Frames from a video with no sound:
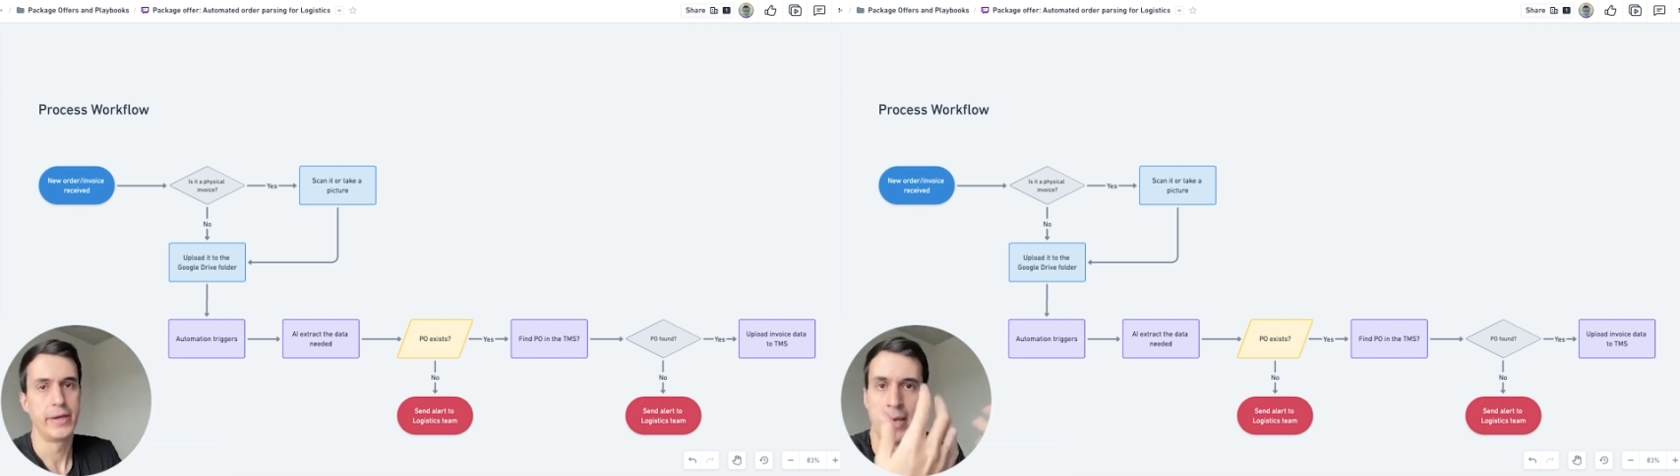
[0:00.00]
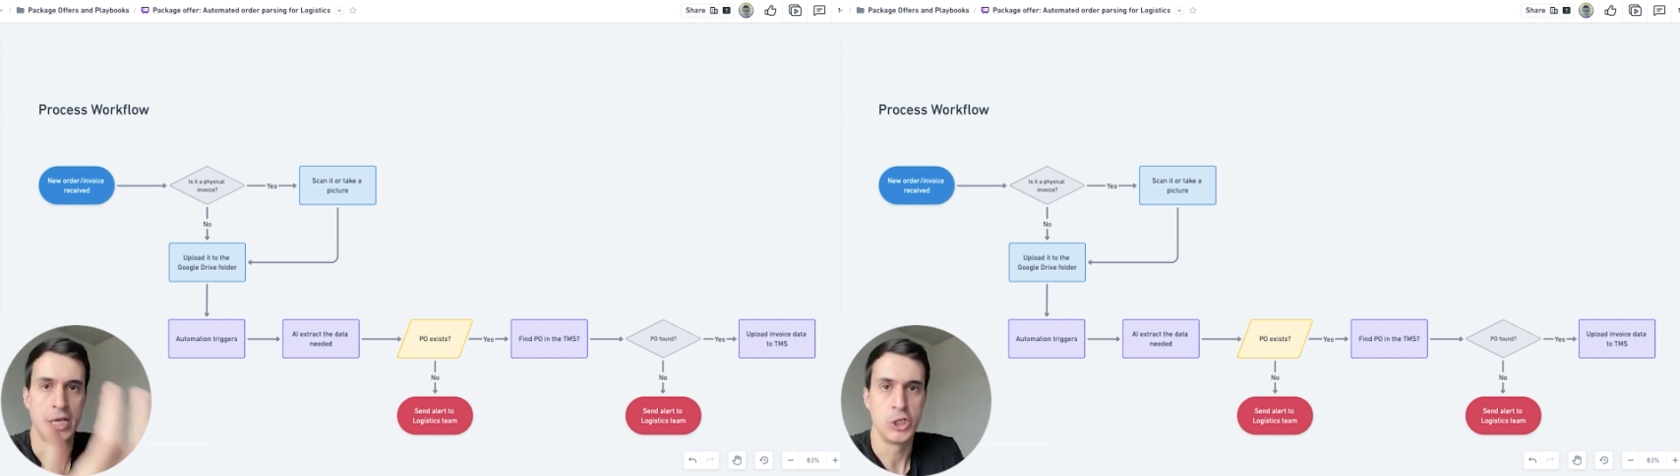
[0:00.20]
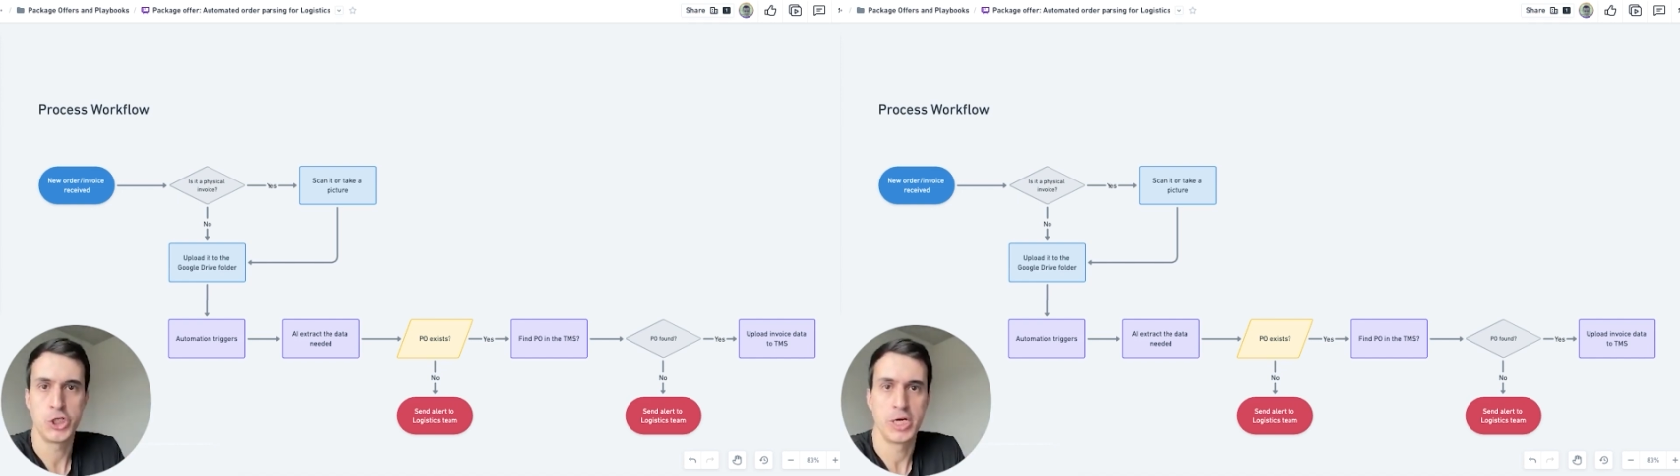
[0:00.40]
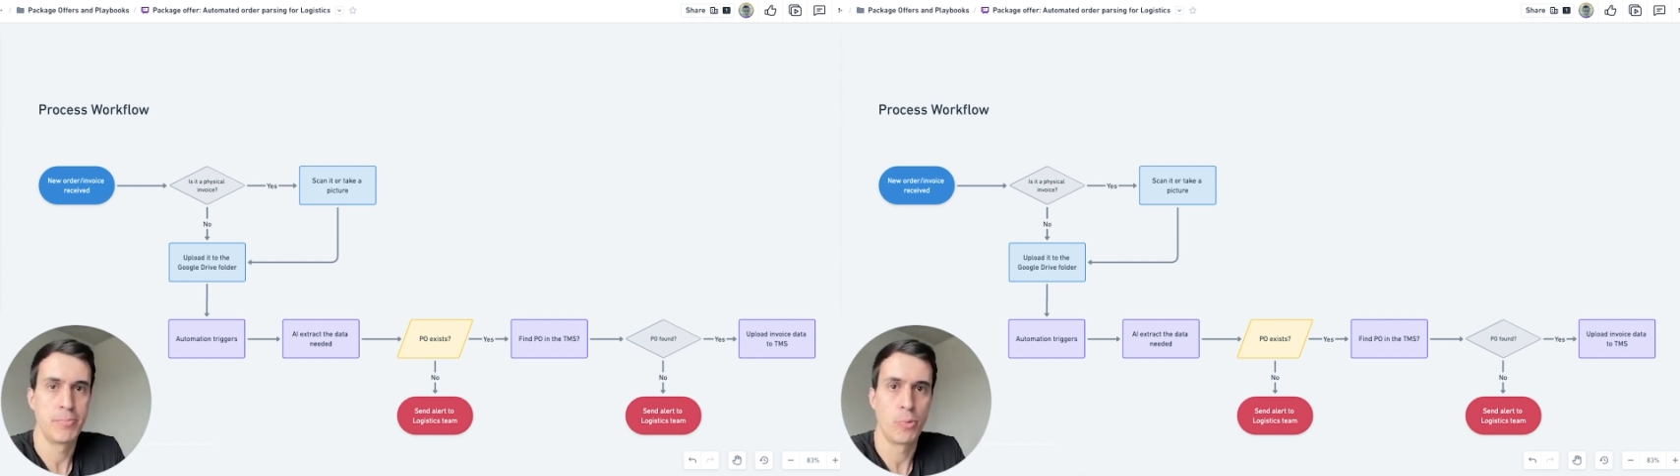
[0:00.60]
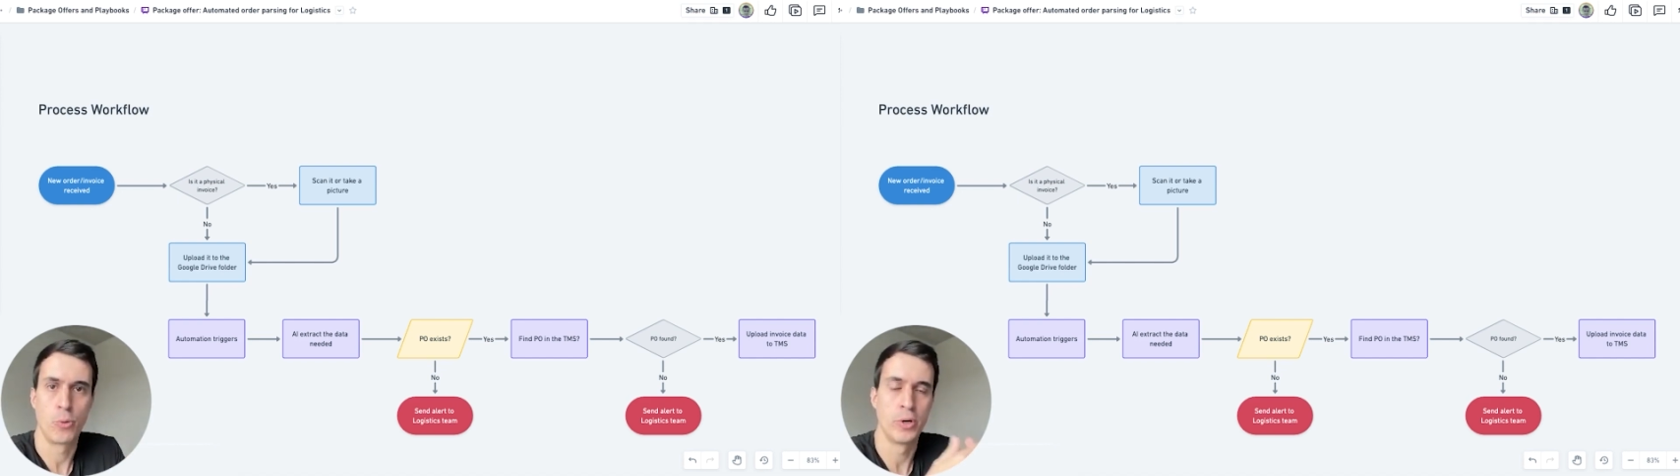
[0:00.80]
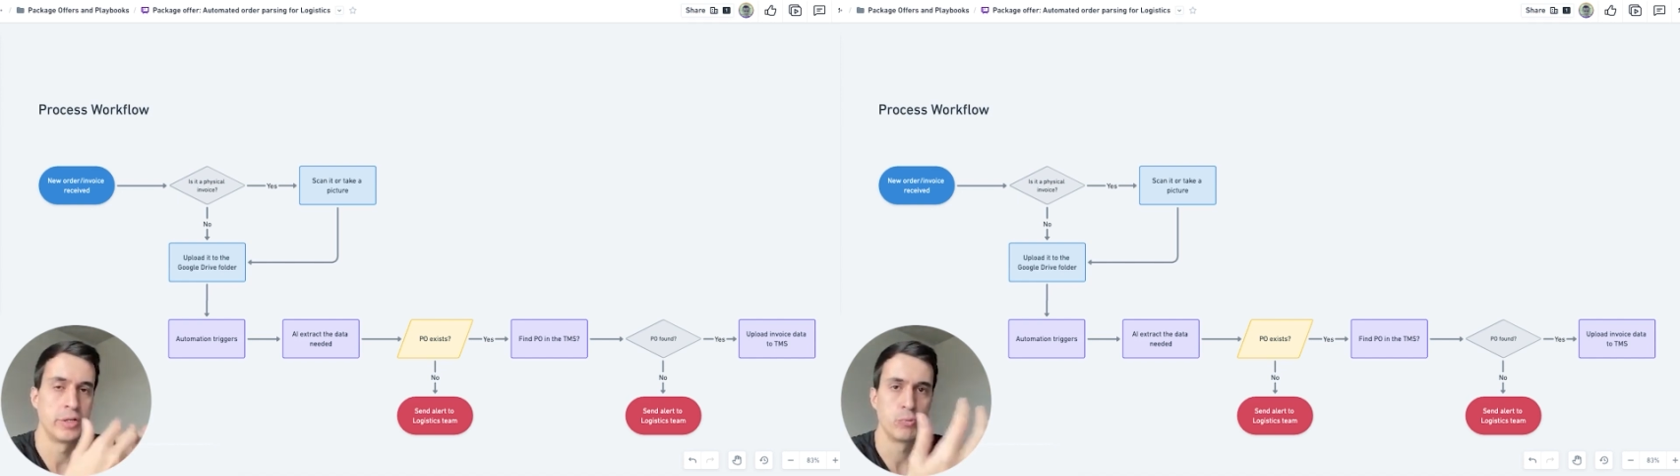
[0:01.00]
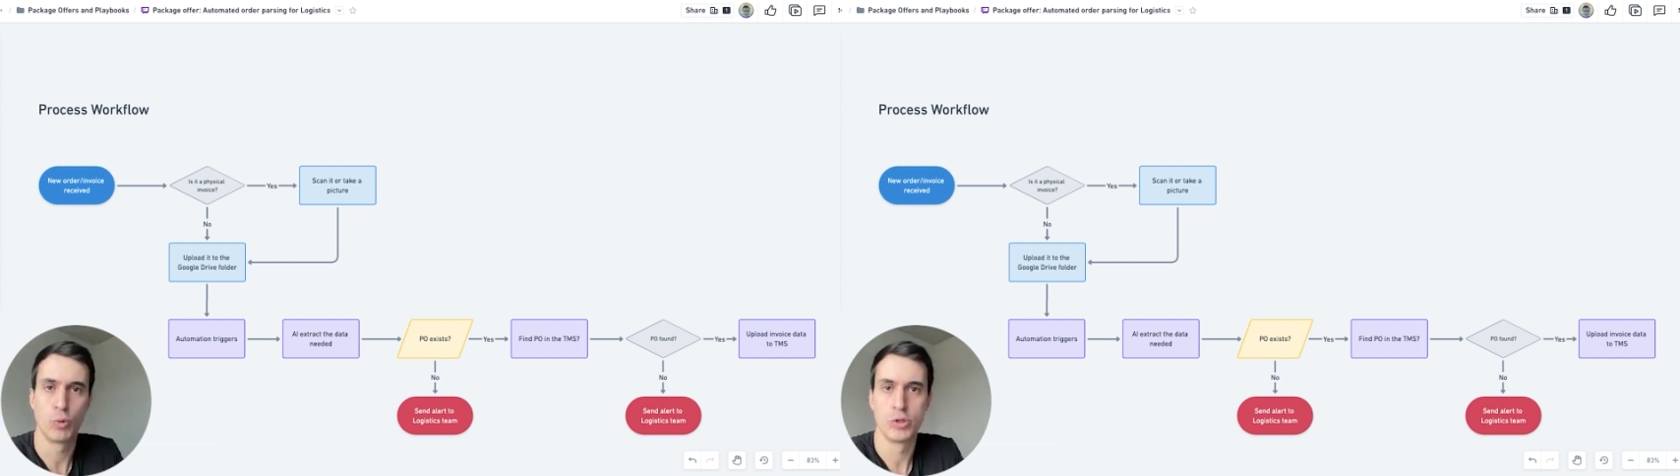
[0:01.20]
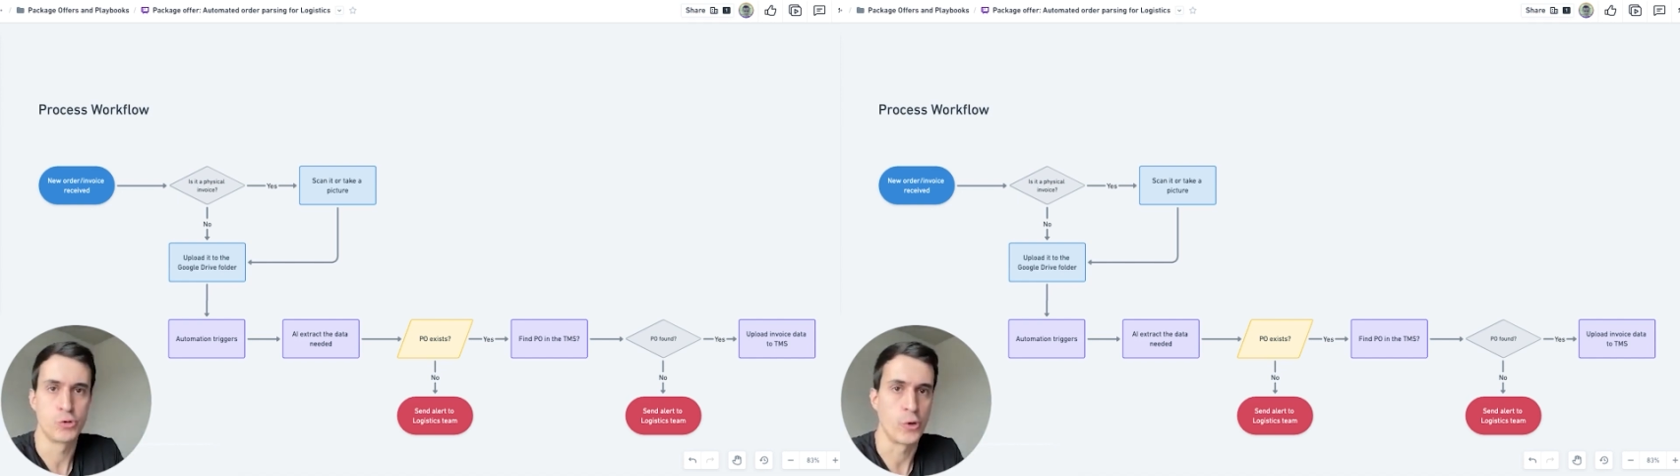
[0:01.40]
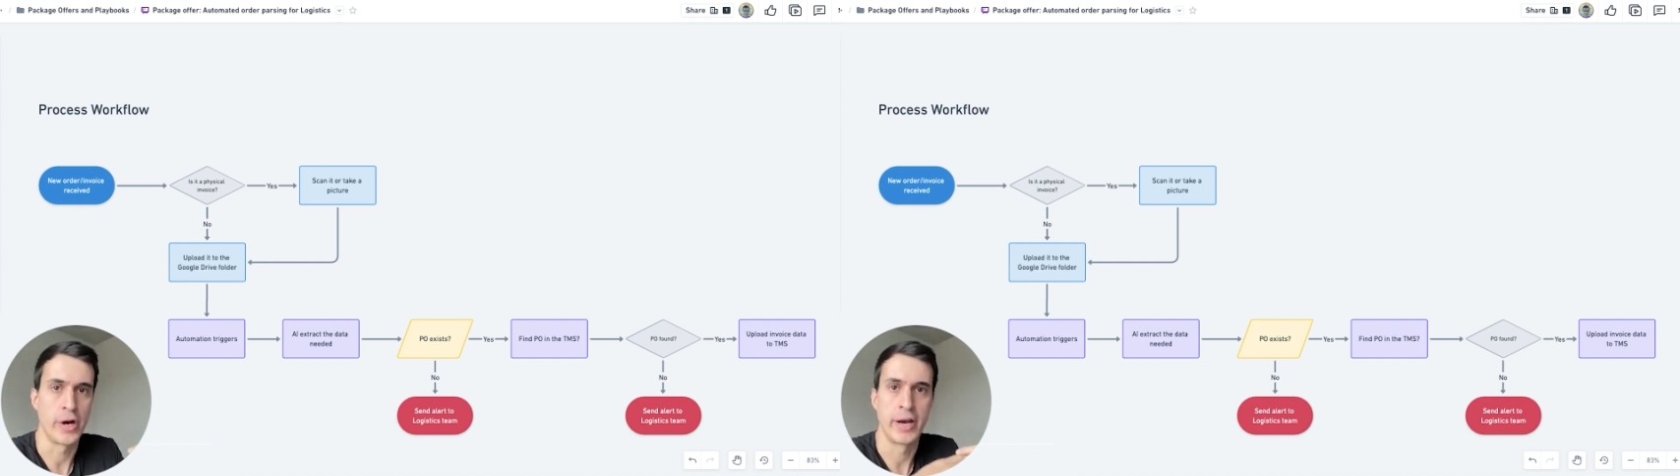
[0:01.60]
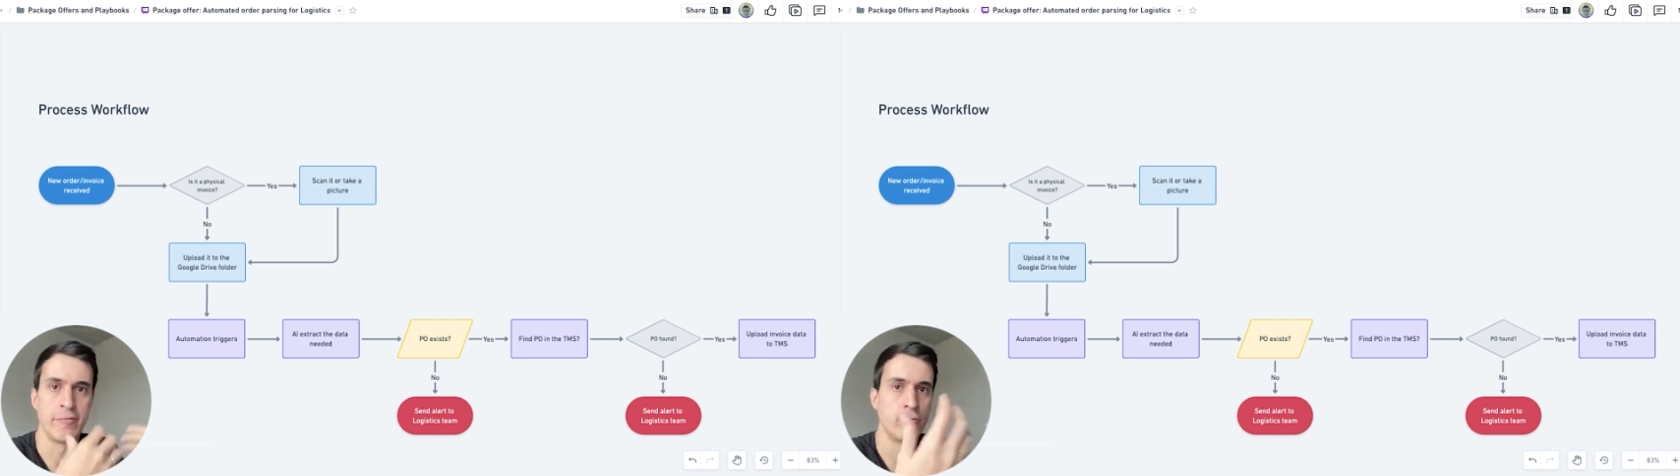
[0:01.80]
a SharePoint,
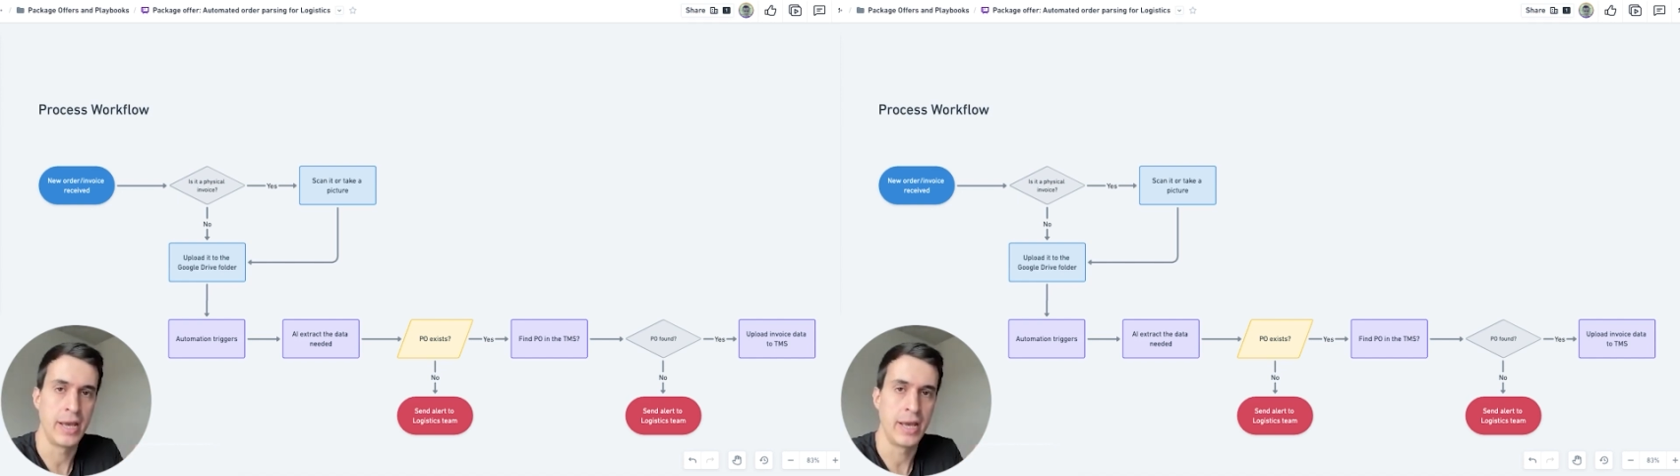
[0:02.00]
OneDrive,